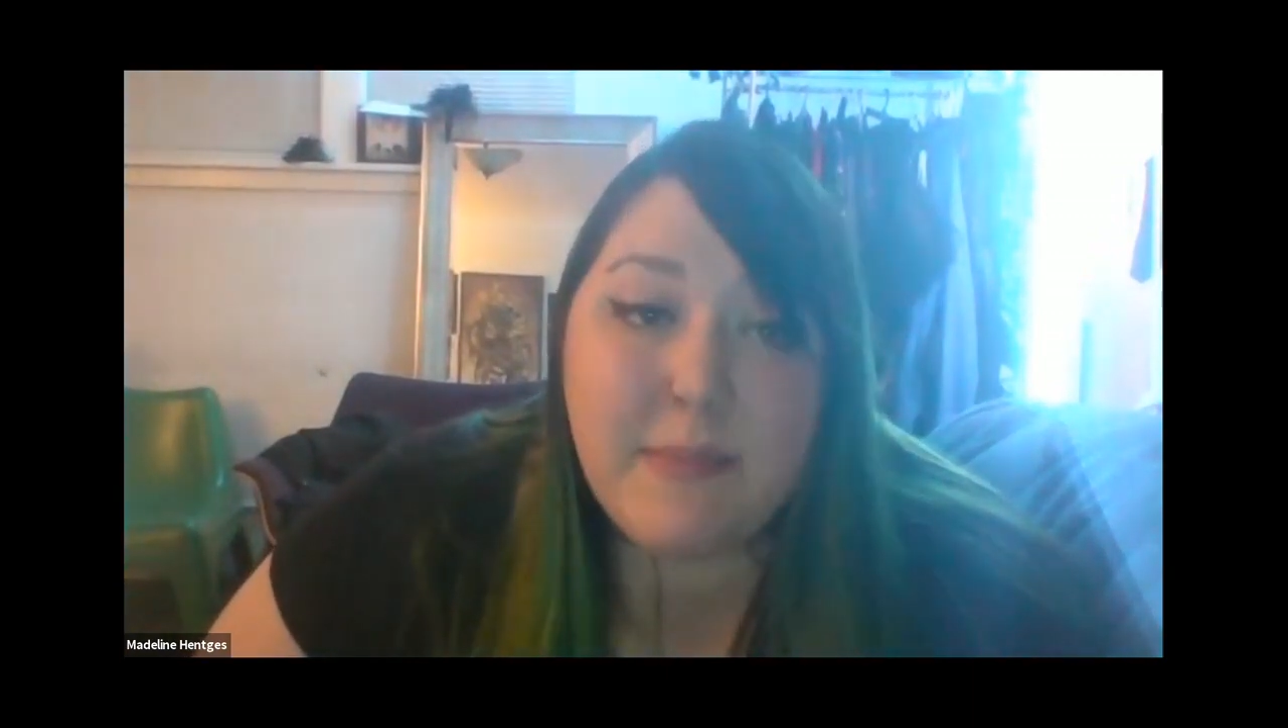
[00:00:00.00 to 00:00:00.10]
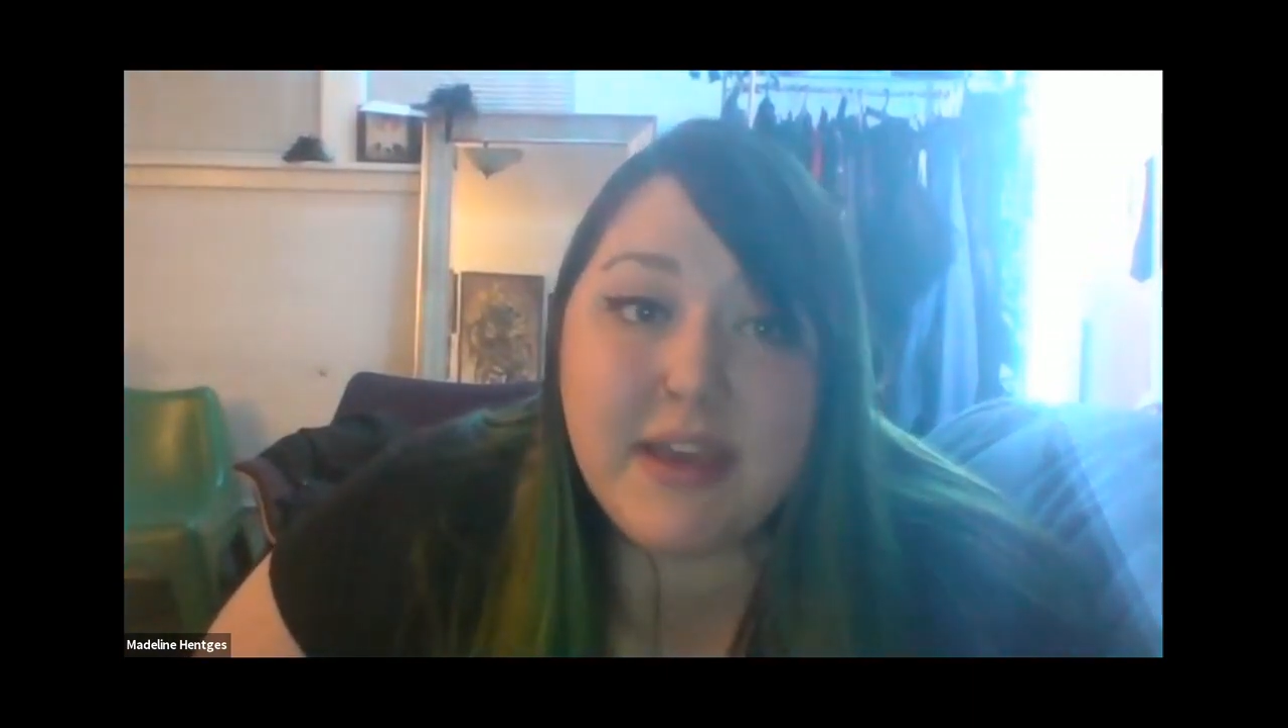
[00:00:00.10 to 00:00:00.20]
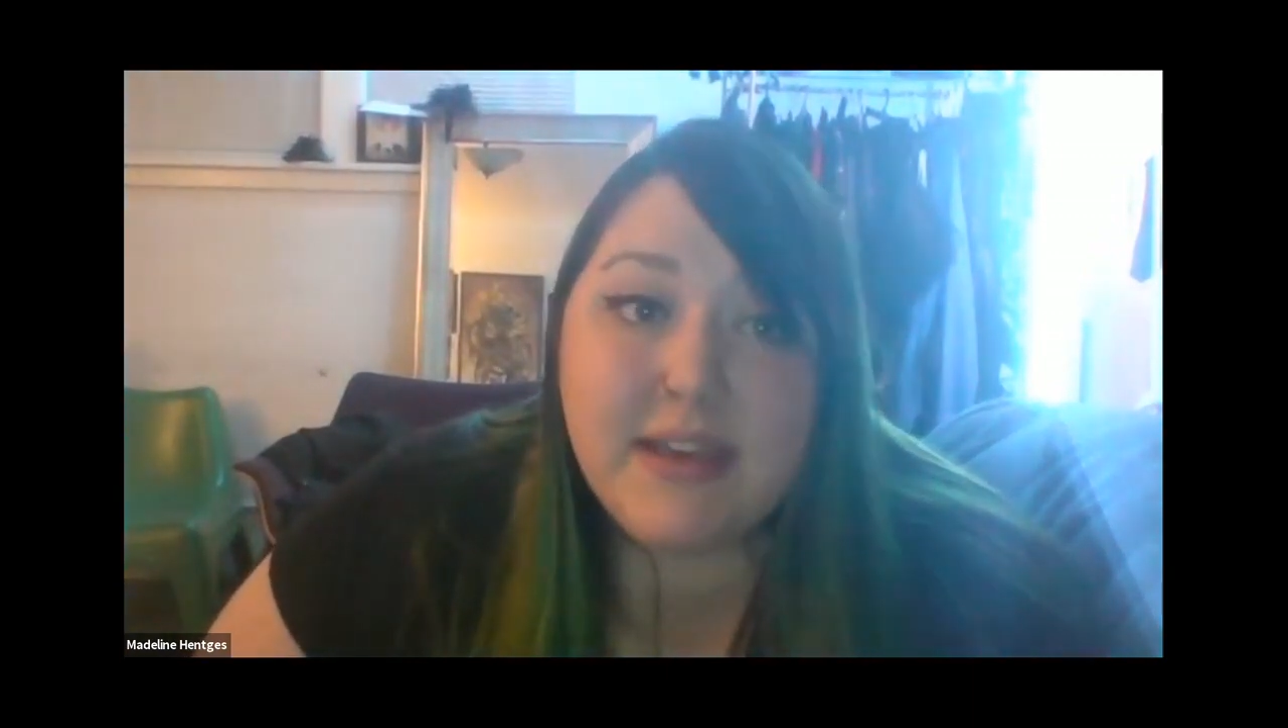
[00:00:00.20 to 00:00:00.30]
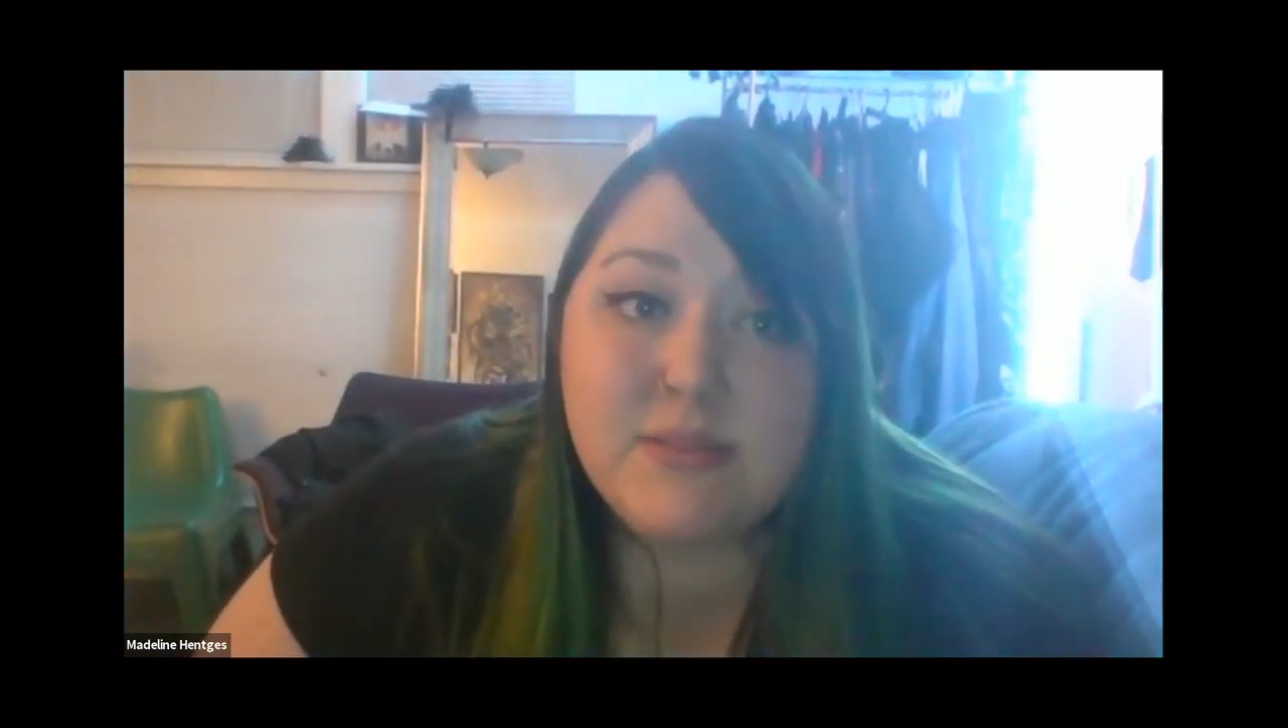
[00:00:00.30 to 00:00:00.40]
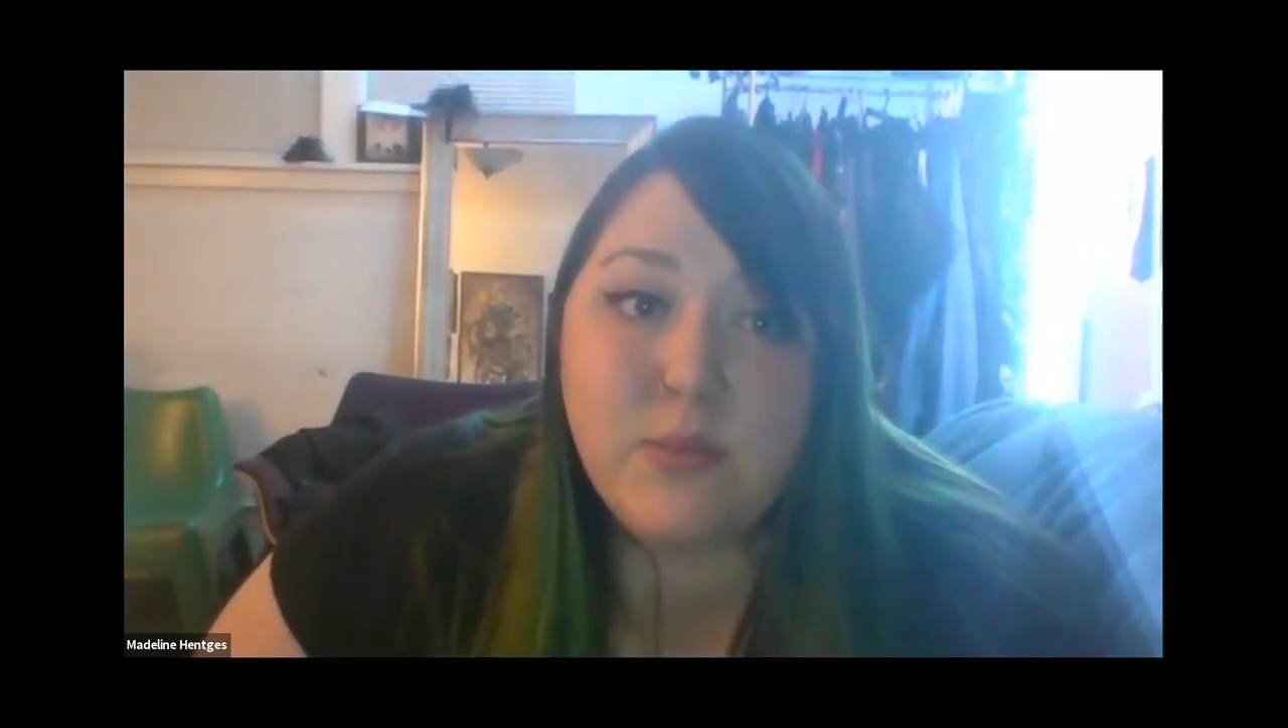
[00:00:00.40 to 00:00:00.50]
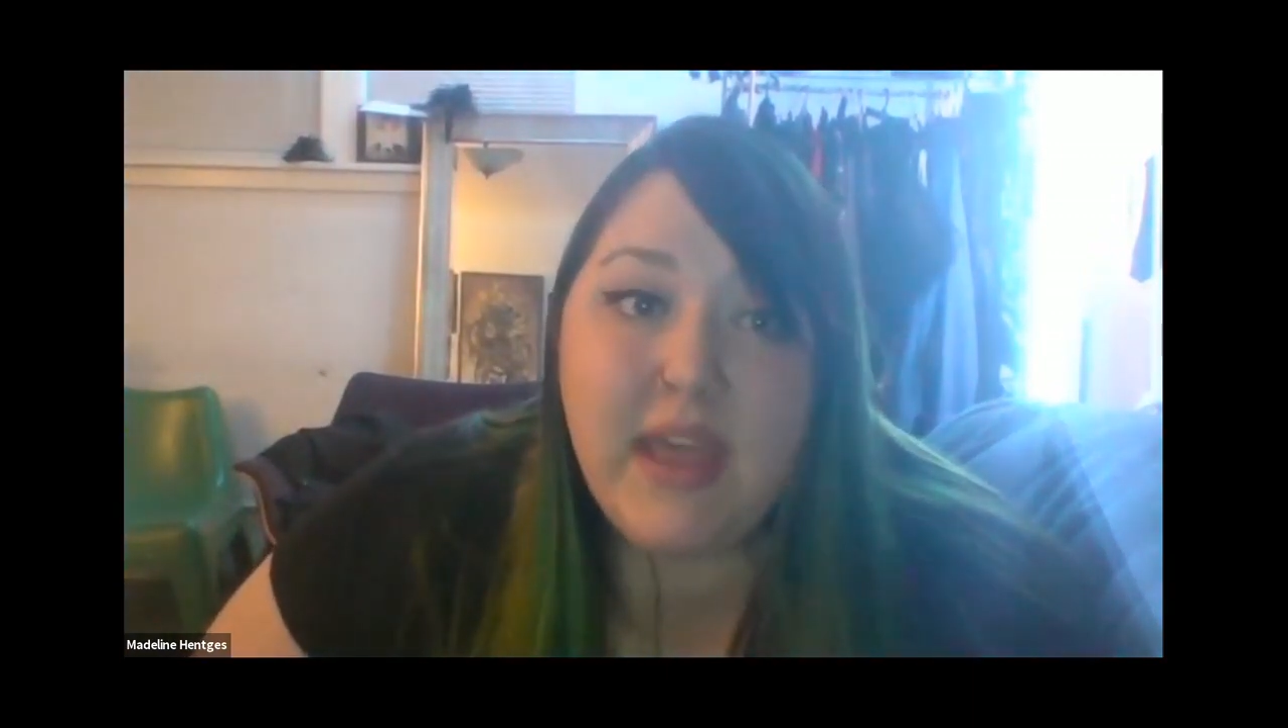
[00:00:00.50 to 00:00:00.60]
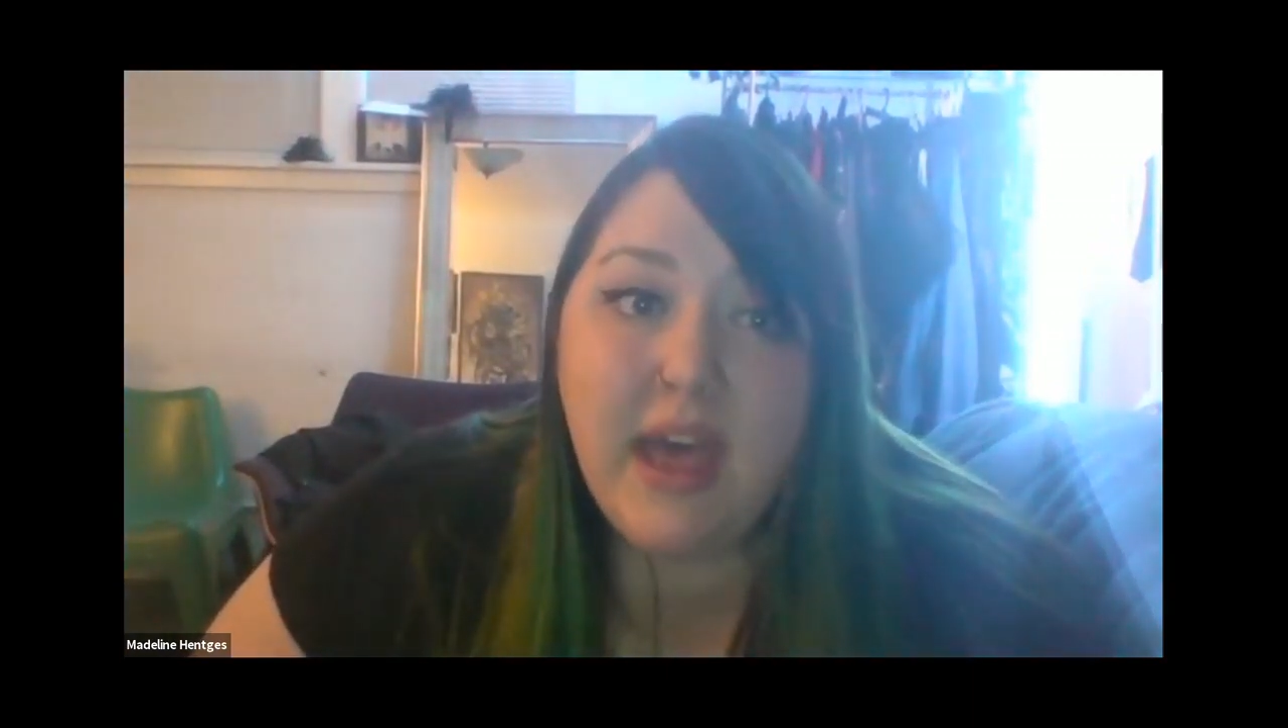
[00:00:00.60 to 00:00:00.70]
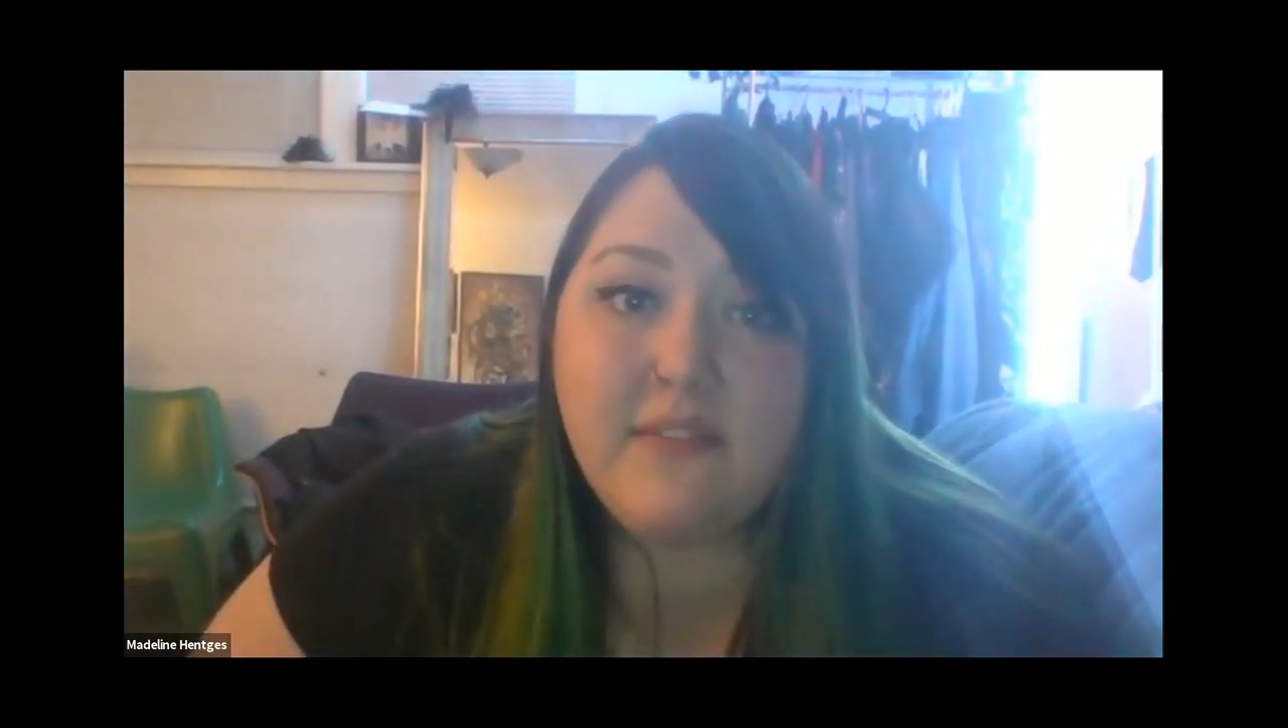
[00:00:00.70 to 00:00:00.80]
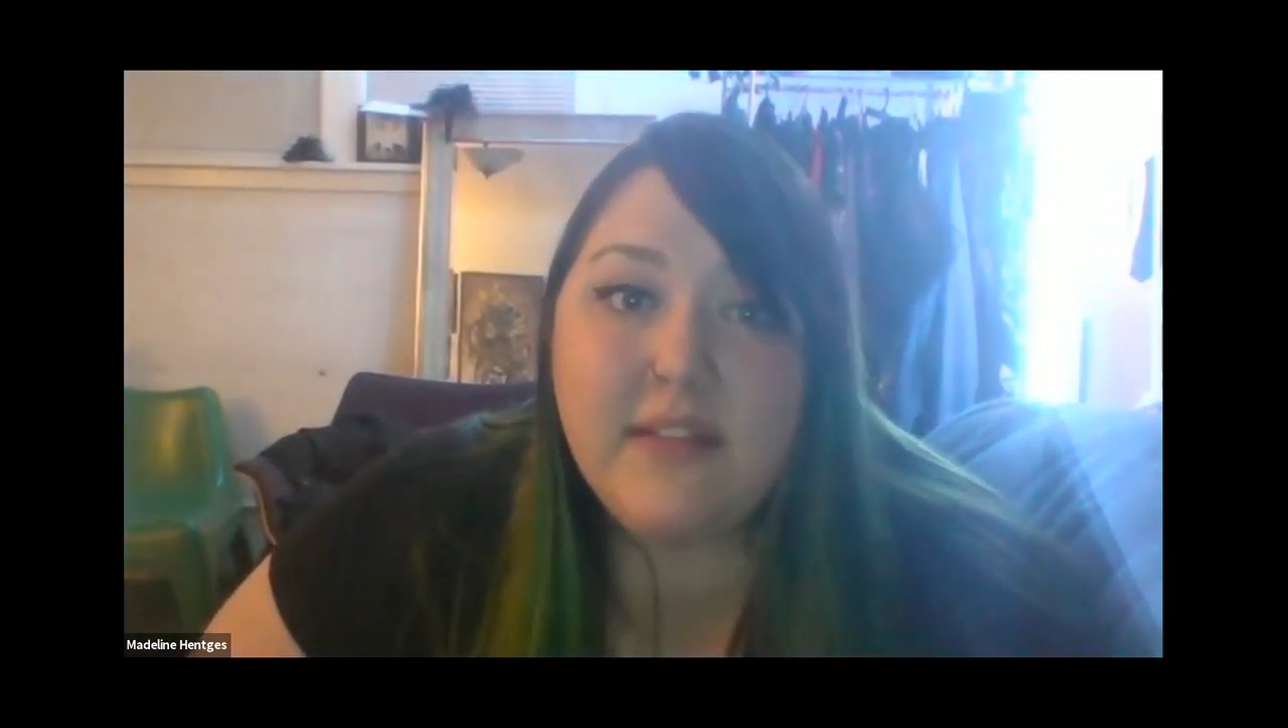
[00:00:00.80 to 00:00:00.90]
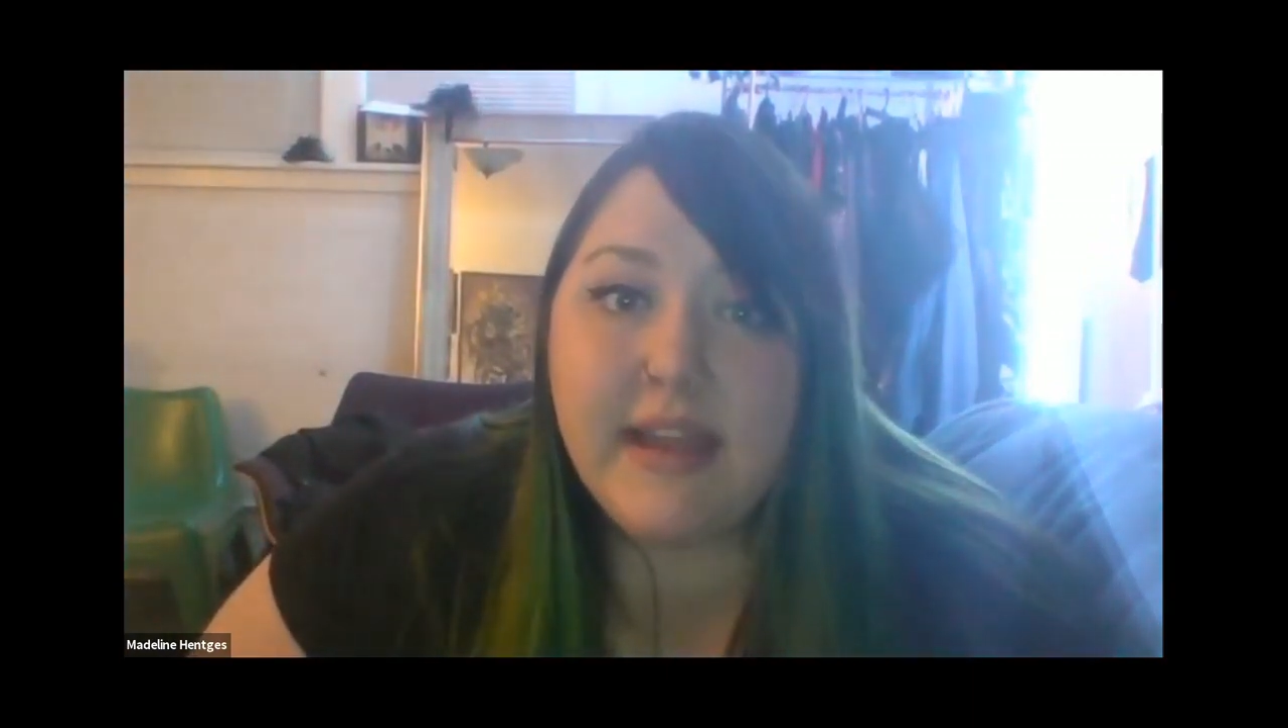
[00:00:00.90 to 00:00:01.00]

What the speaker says: because we have